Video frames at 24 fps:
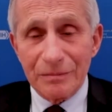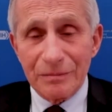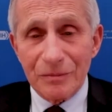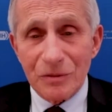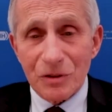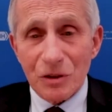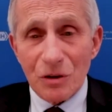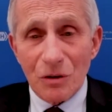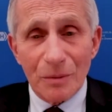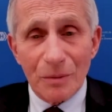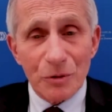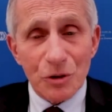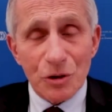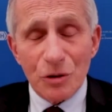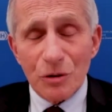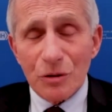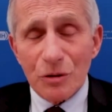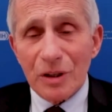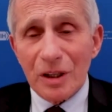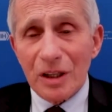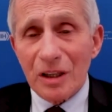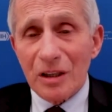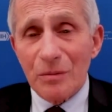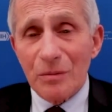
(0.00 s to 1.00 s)
So I'm sure
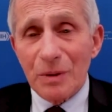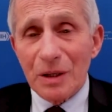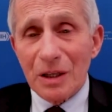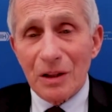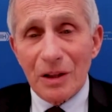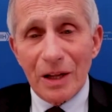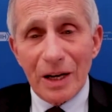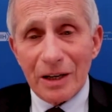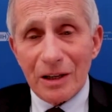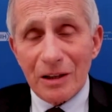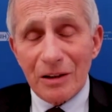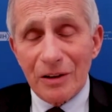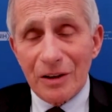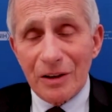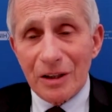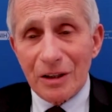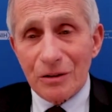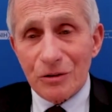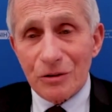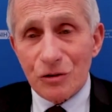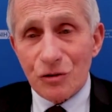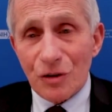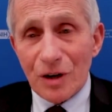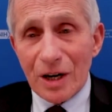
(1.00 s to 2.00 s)
there are going to be a lot of
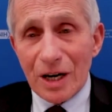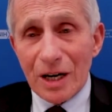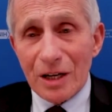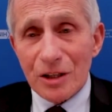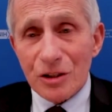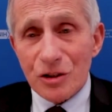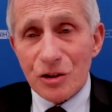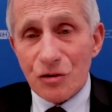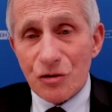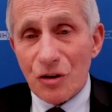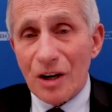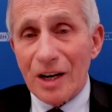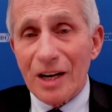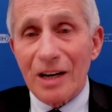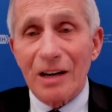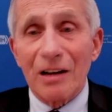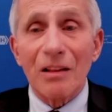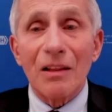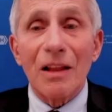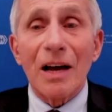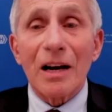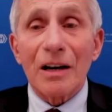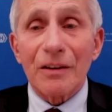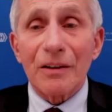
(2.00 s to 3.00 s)
clinical trials trying a
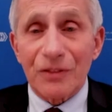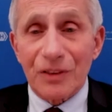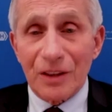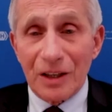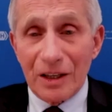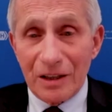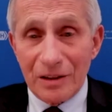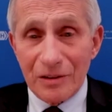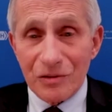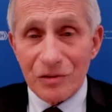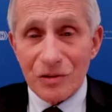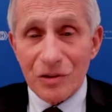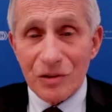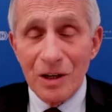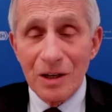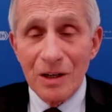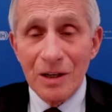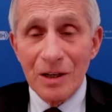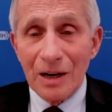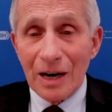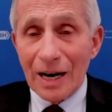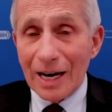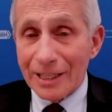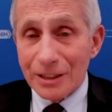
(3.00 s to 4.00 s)
lot of things.
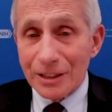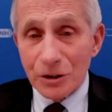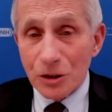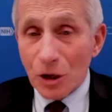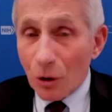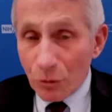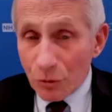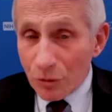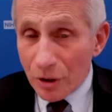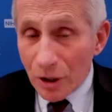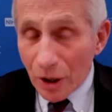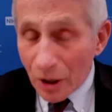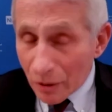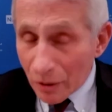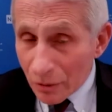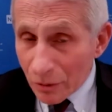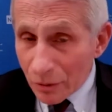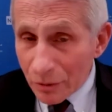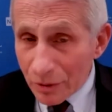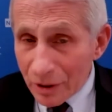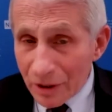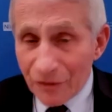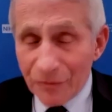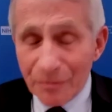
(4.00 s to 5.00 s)
I don't
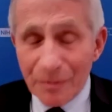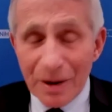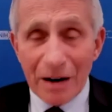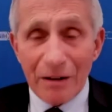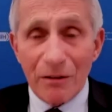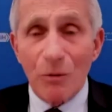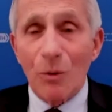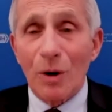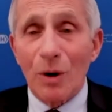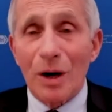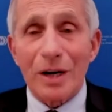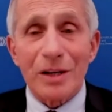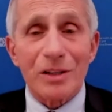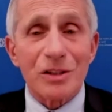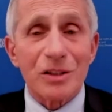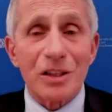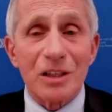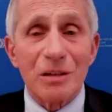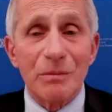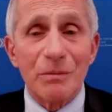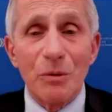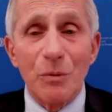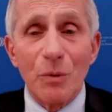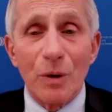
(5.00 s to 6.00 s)
know if marijuana is going
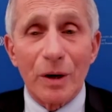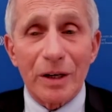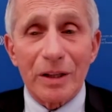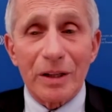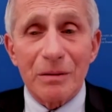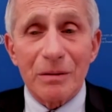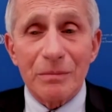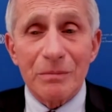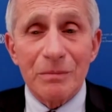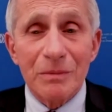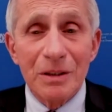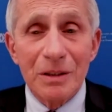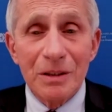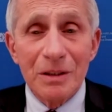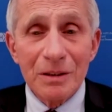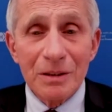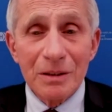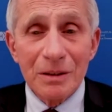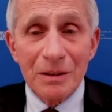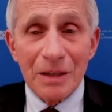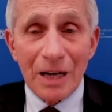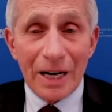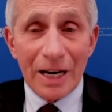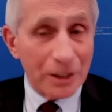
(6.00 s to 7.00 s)
to be one of them.
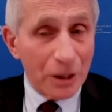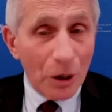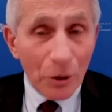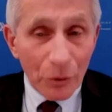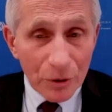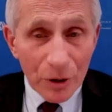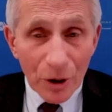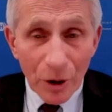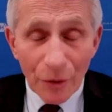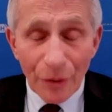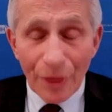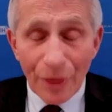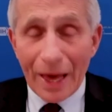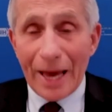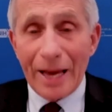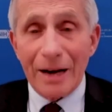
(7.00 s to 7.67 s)
I don't know that,